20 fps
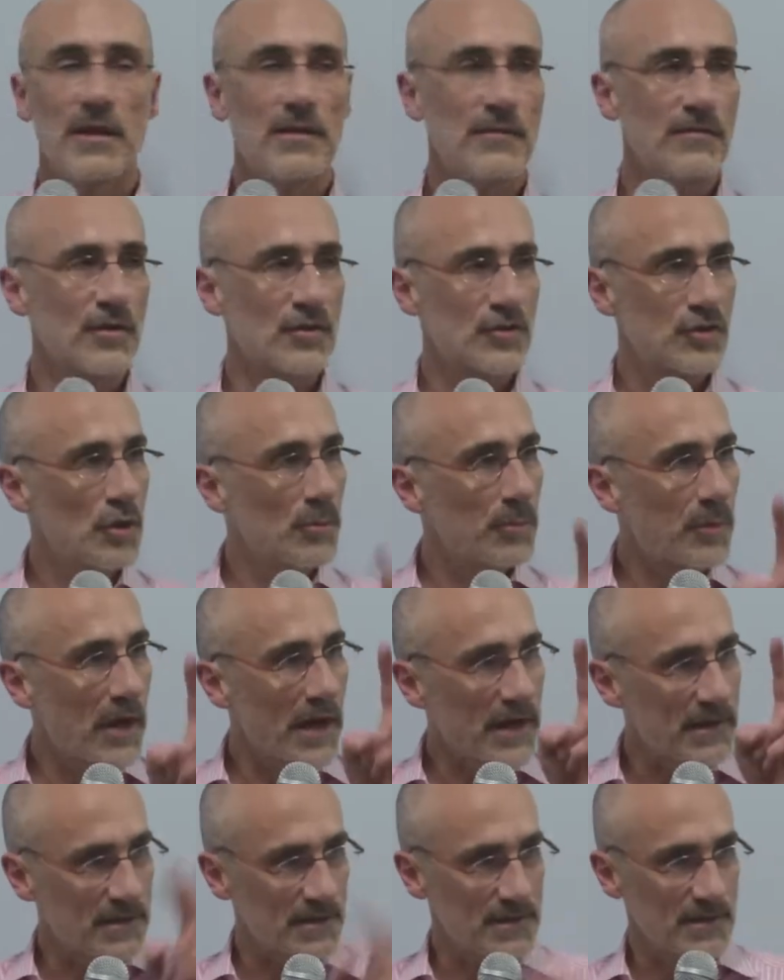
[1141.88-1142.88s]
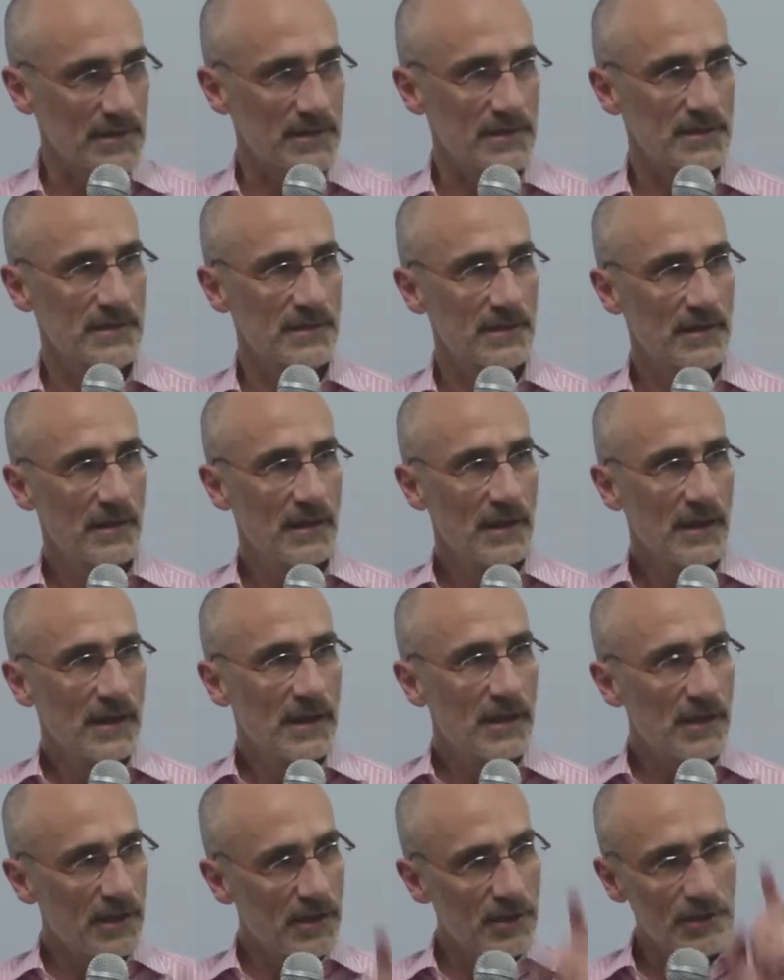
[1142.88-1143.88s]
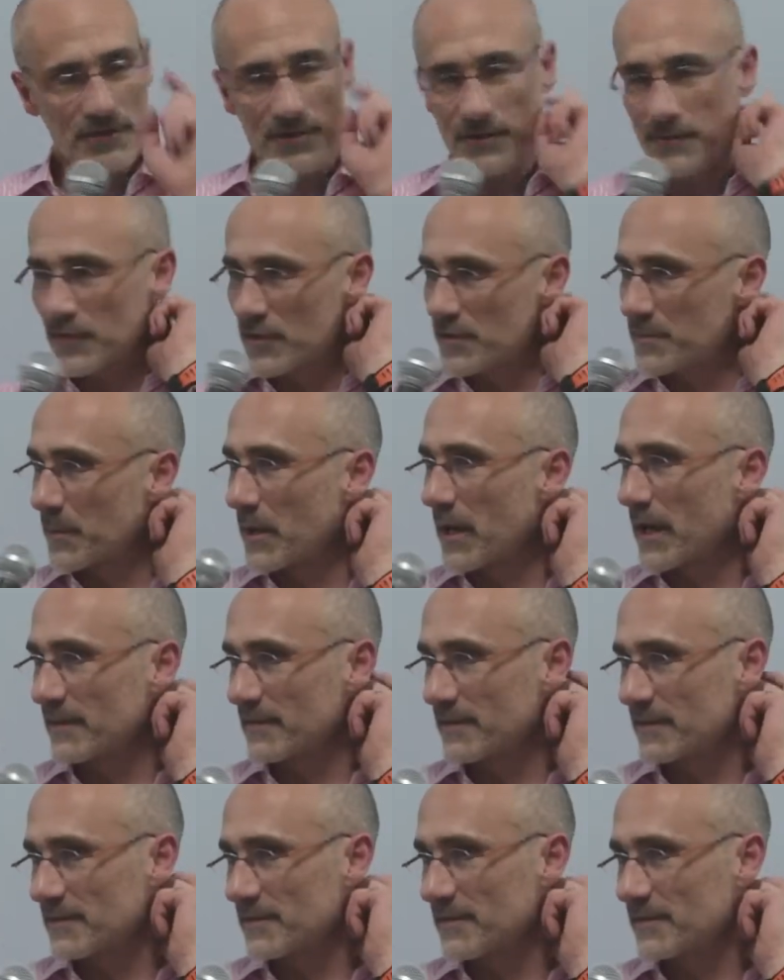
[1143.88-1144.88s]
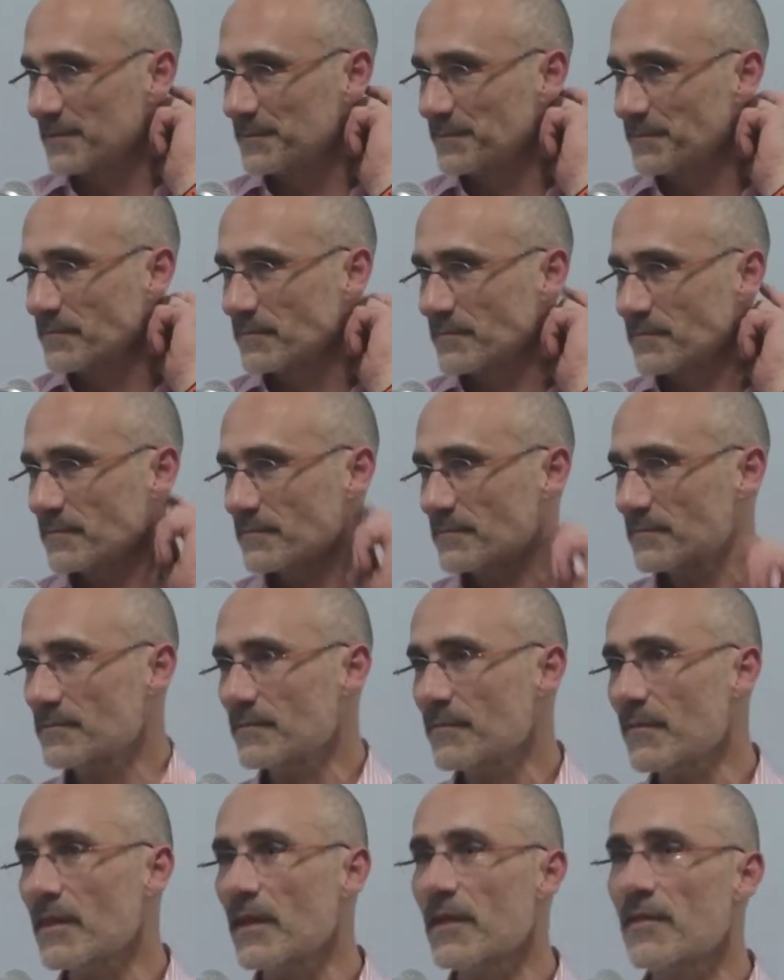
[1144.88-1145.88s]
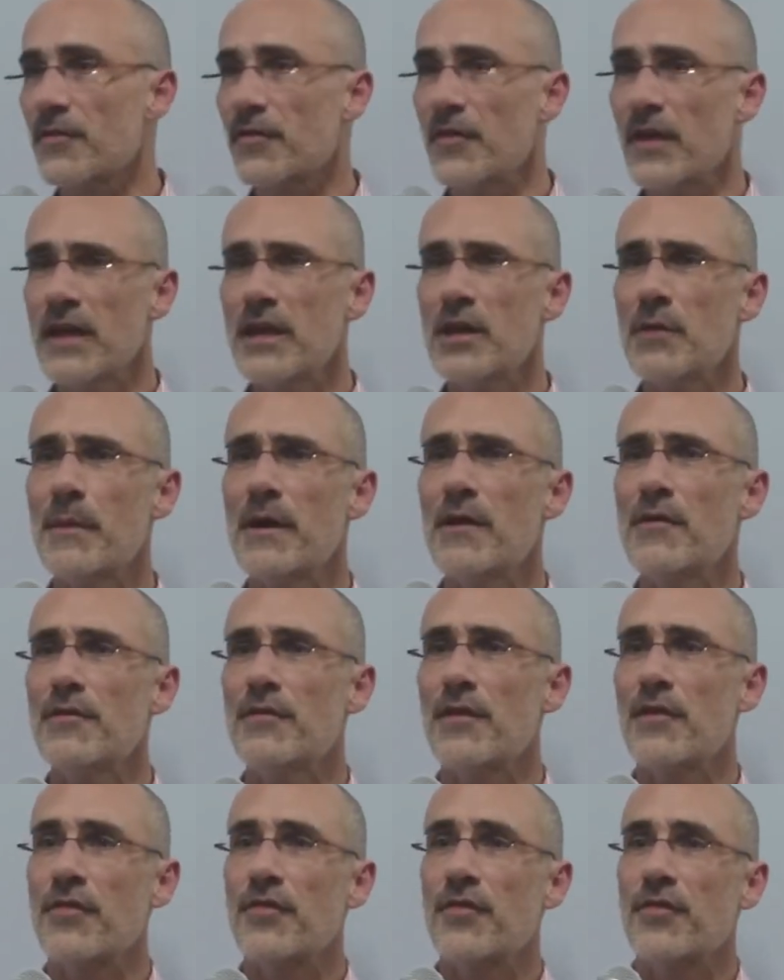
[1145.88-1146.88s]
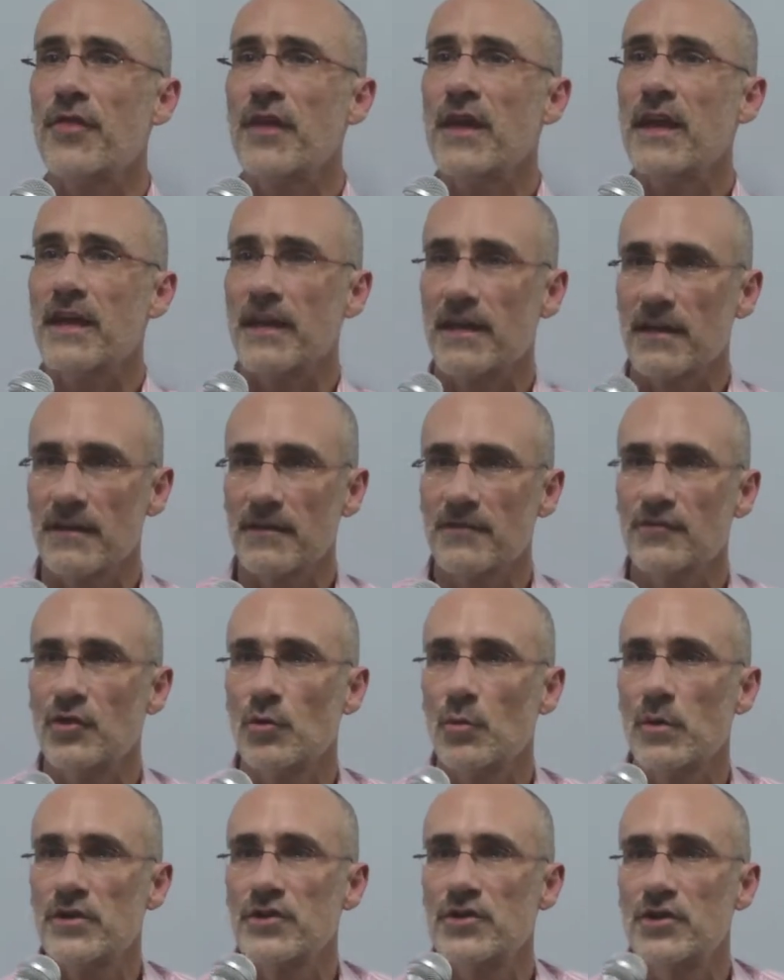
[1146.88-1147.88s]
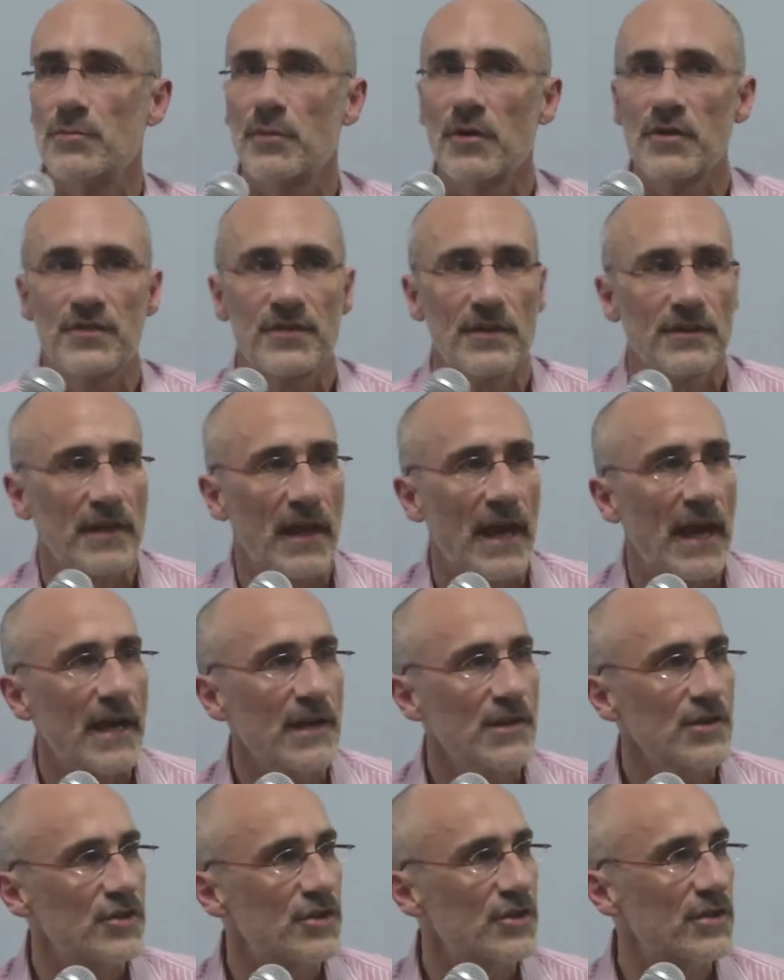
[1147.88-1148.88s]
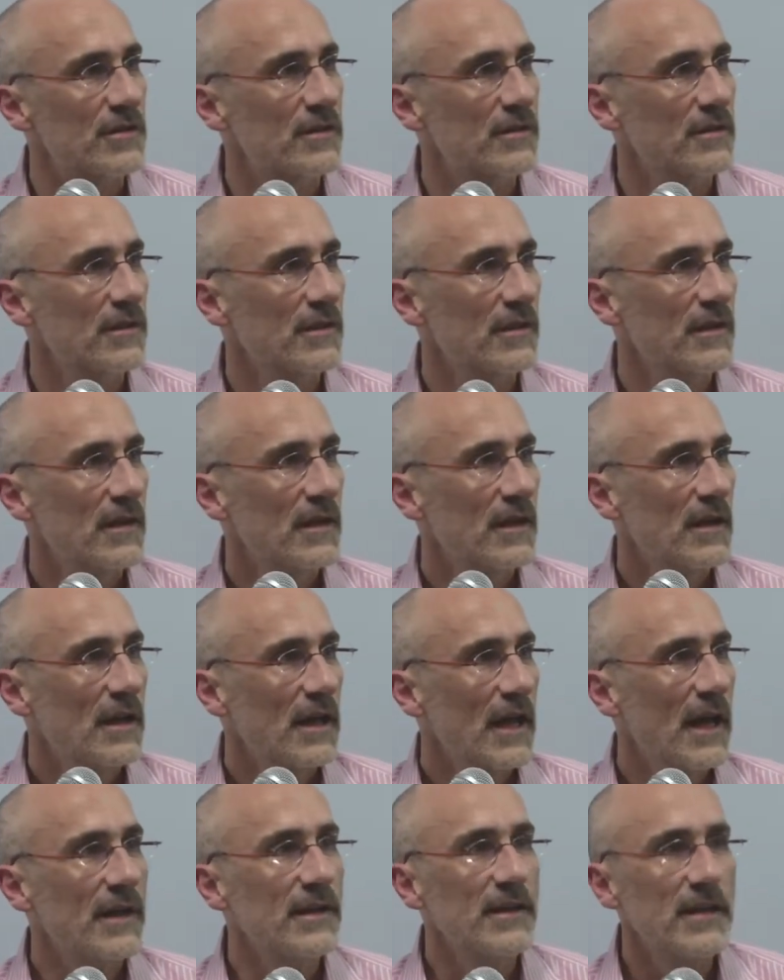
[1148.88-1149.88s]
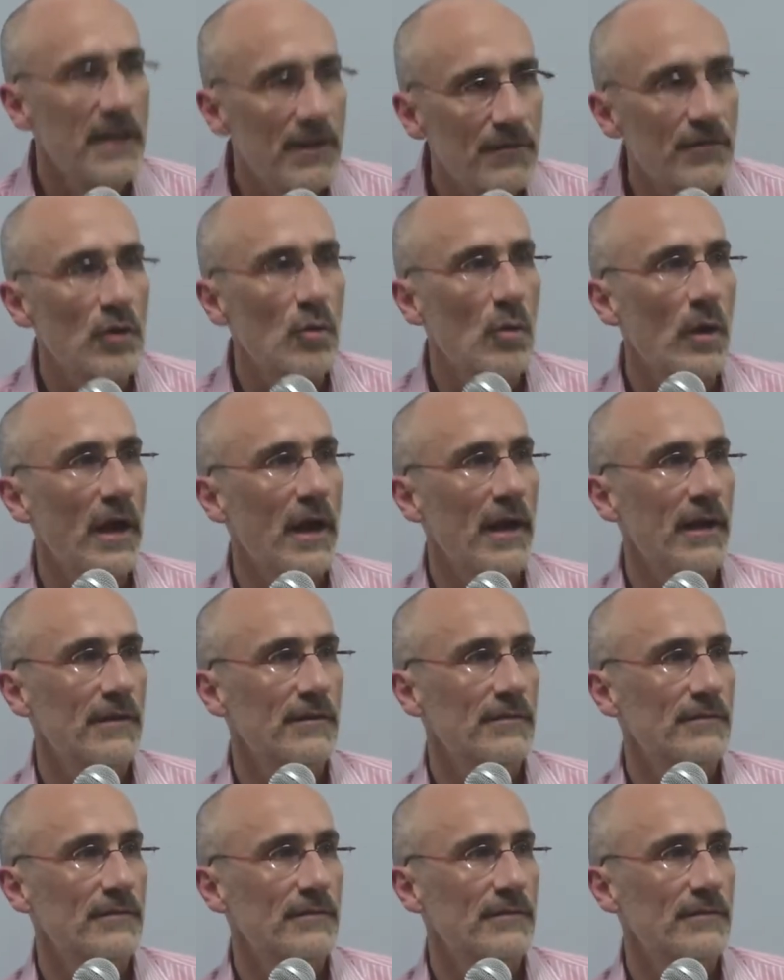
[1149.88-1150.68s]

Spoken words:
There are two practices. Here's the first practice. Think about the thing to which you're most attached and give it away.